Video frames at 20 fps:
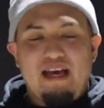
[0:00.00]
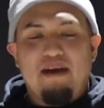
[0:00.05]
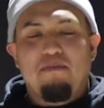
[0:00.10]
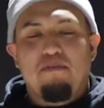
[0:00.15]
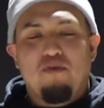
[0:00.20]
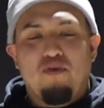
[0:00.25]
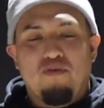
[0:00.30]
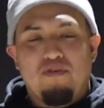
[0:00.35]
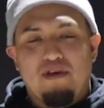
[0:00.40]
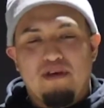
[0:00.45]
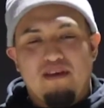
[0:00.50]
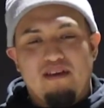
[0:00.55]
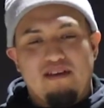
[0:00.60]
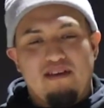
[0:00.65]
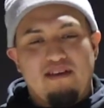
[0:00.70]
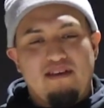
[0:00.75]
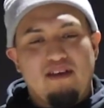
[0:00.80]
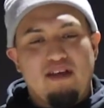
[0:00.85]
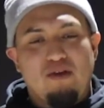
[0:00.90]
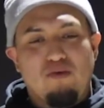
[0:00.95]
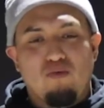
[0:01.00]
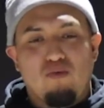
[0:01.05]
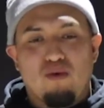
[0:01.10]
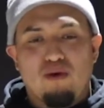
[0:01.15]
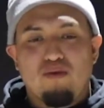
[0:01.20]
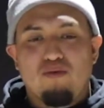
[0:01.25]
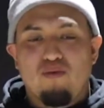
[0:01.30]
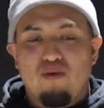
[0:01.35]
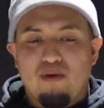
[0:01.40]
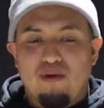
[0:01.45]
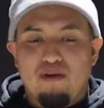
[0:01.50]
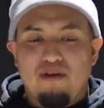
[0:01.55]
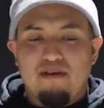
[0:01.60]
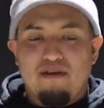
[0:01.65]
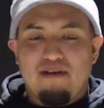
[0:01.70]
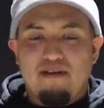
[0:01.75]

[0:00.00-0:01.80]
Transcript: movie in one word,